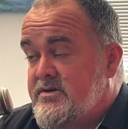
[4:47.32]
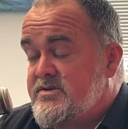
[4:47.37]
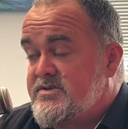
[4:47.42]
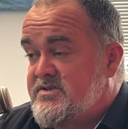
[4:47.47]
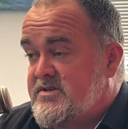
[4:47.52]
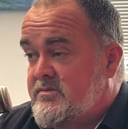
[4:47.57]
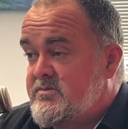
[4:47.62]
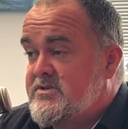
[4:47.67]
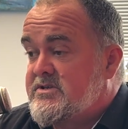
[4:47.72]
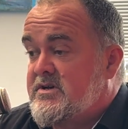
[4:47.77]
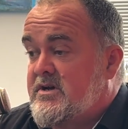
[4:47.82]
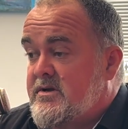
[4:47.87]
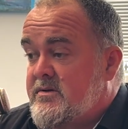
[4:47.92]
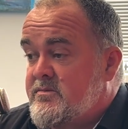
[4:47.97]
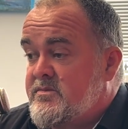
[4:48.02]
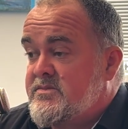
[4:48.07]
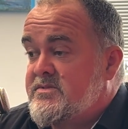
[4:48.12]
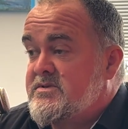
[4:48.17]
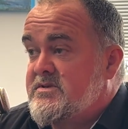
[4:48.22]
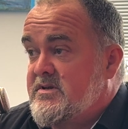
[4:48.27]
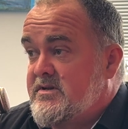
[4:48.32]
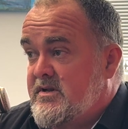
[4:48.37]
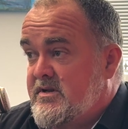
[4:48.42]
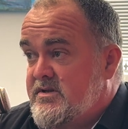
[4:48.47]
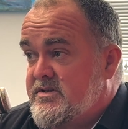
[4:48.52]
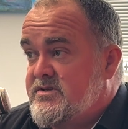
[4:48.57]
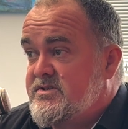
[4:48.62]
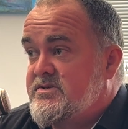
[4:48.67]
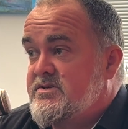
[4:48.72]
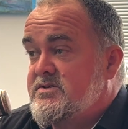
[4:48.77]
sometimes it
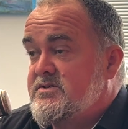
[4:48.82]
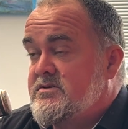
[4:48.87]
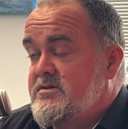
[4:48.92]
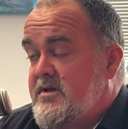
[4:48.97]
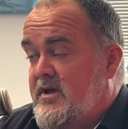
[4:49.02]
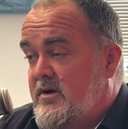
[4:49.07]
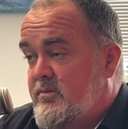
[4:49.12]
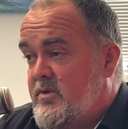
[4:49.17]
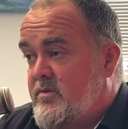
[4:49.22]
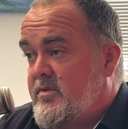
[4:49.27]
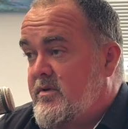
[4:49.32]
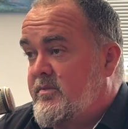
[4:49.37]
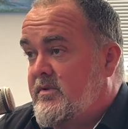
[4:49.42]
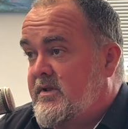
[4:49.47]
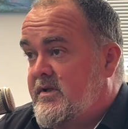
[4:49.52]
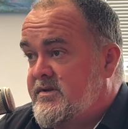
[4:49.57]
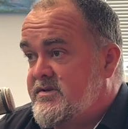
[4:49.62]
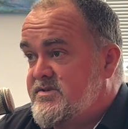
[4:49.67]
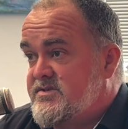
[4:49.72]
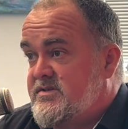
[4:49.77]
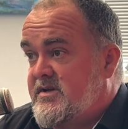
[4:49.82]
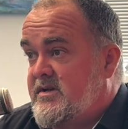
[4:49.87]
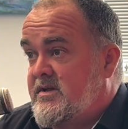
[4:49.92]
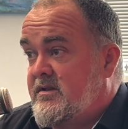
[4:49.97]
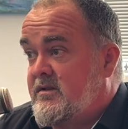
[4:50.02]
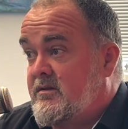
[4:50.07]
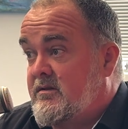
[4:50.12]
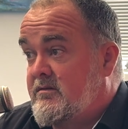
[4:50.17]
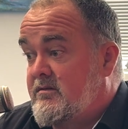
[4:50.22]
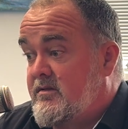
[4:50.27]
is helping people
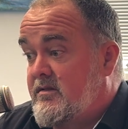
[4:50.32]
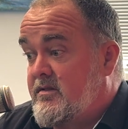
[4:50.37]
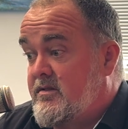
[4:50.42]
understand